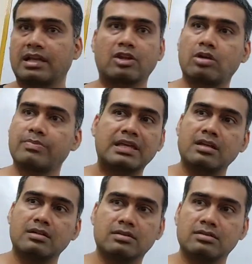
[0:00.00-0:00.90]
cannot be
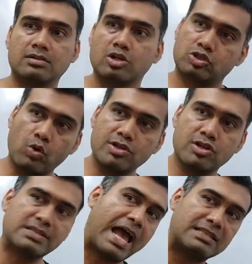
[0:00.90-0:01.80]
healed.
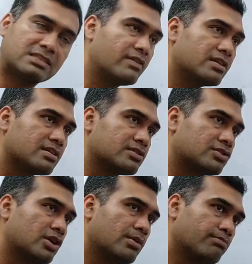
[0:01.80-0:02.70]
Soldiers and
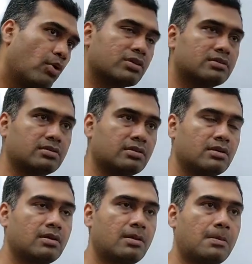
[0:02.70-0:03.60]
civilians both
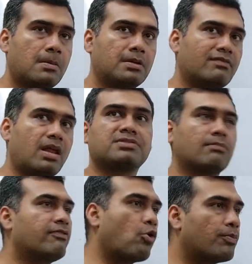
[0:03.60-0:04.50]
develop
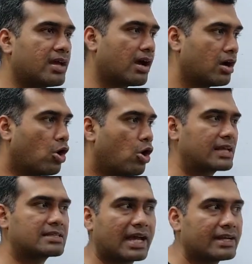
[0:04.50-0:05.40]
some phobia or
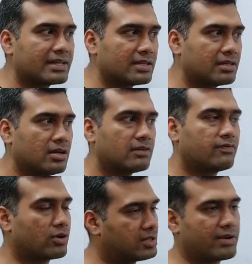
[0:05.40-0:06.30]
anxiety
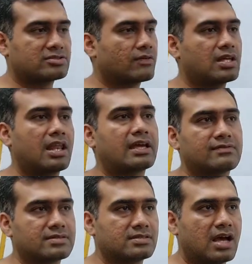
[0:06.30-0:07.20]
for the rest of their
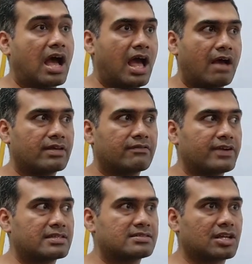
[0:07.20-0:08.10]
lives, having
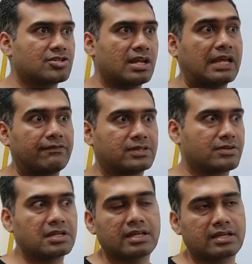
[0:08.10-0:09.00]
faced such a
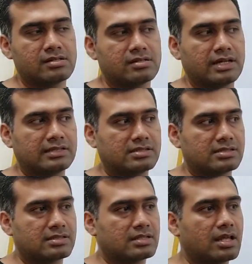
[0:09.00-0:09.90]
life-threatening
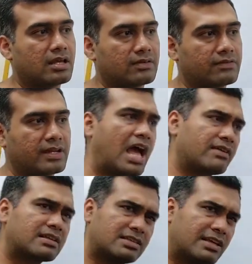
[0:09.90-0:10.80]
instance in their life and
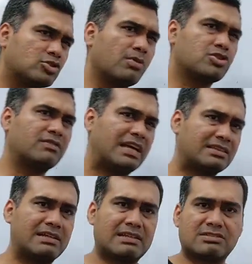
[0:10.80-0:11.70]
having seen so much of
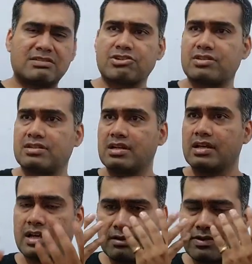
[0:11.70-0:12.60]
death and destruction
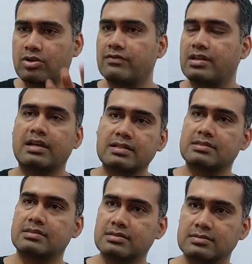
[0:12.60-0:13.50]
in front of their eyes.